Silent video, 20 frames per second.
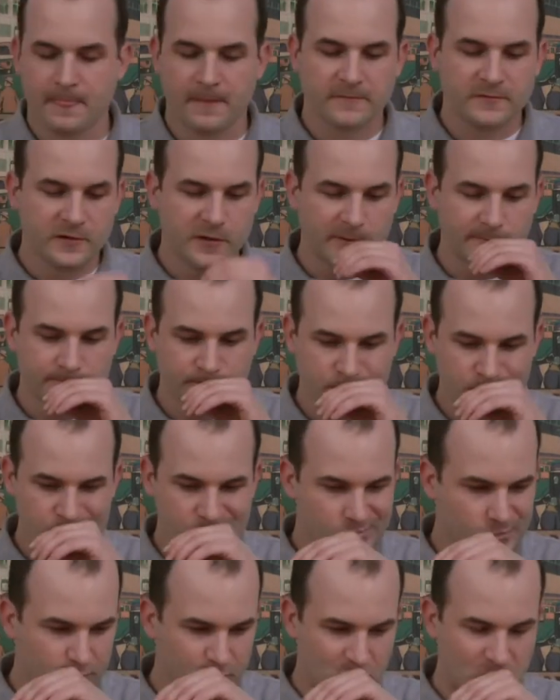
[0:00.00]
So,
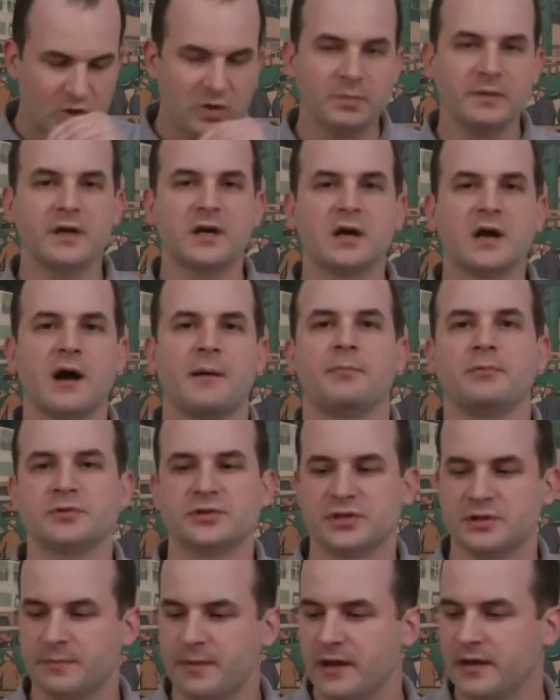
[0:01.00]
it took me a couple
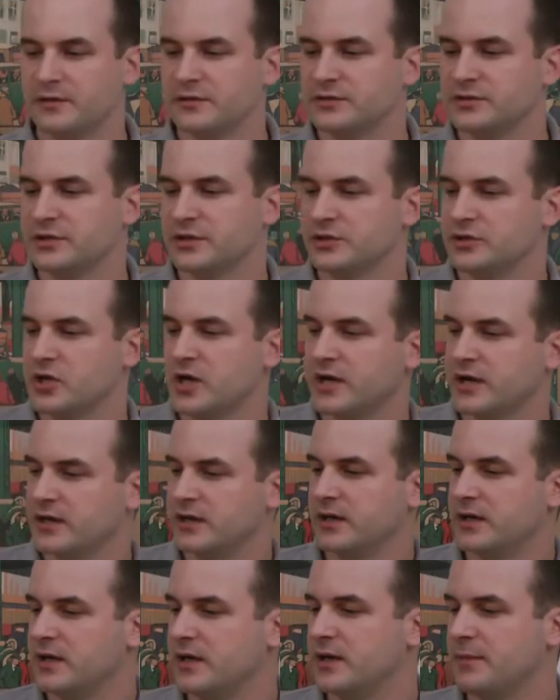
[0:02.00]
smells to try
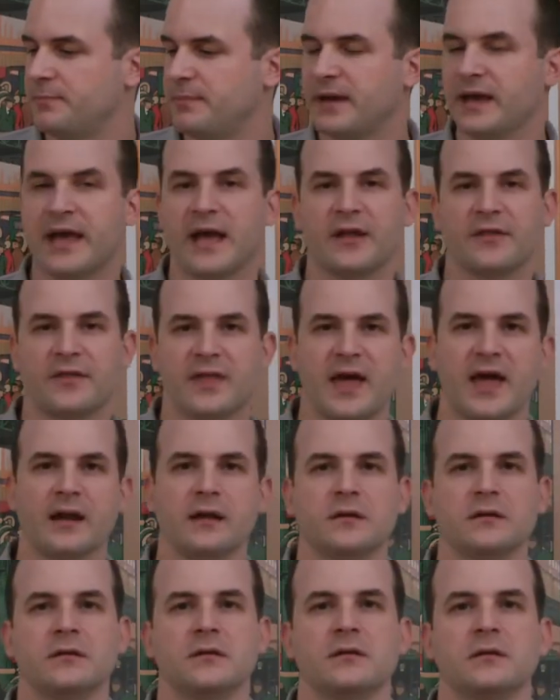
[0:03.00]
to pick out
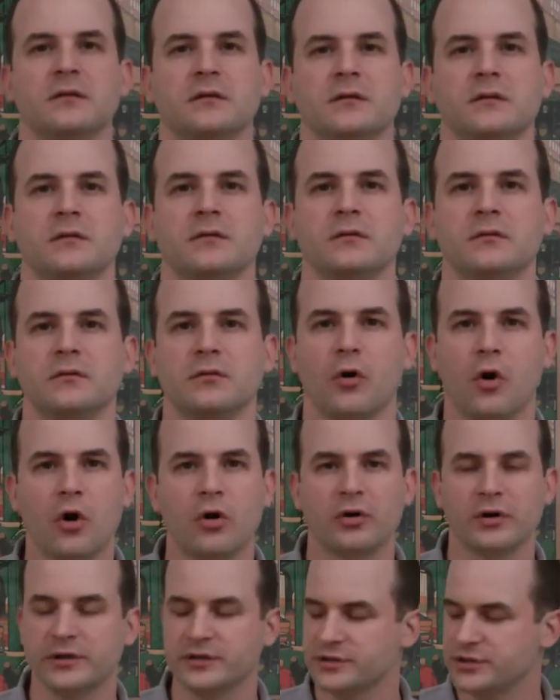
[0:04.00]
that
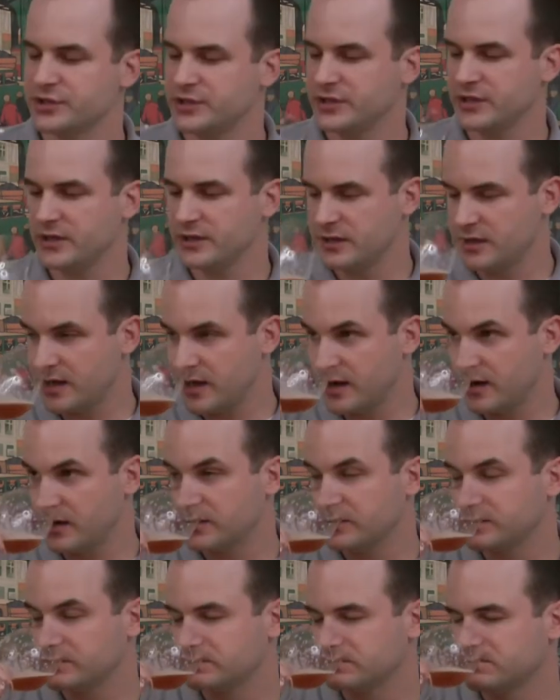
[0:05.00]
orange in
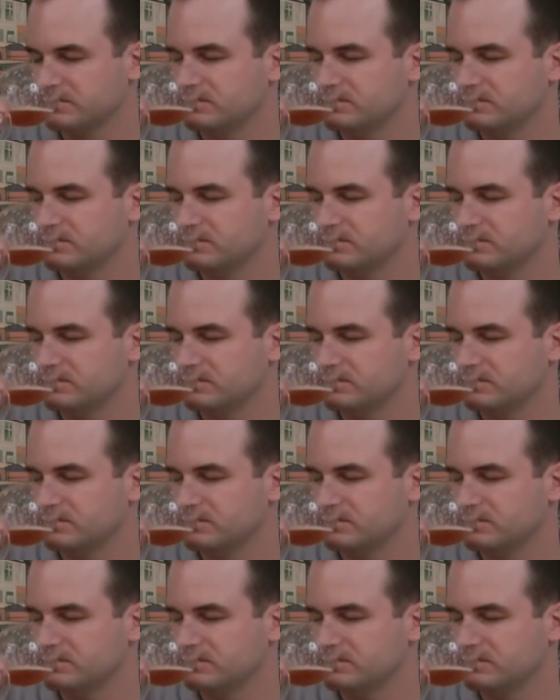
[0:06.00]
there.